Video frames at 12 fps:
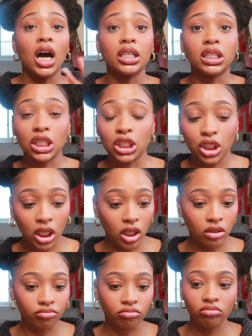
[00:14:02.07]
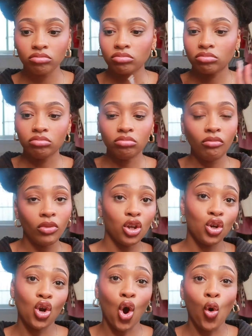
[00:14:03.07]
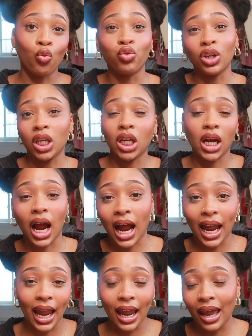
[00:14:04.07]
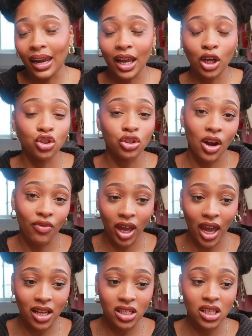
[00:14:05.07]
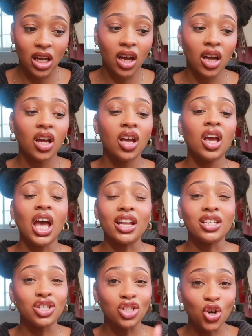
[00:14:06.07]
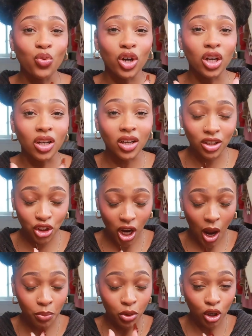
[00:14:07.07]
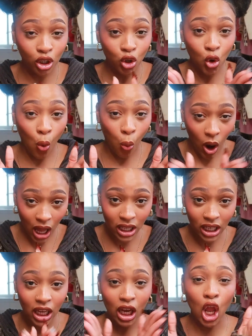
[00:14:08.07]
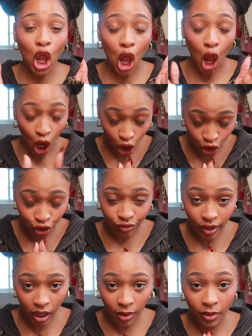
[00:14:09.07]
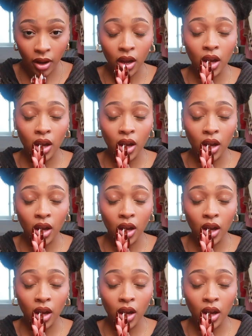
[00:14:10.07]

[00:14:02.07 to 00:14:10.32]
edition, you know, really high-end extravaganza, and still want to shop good quality luxury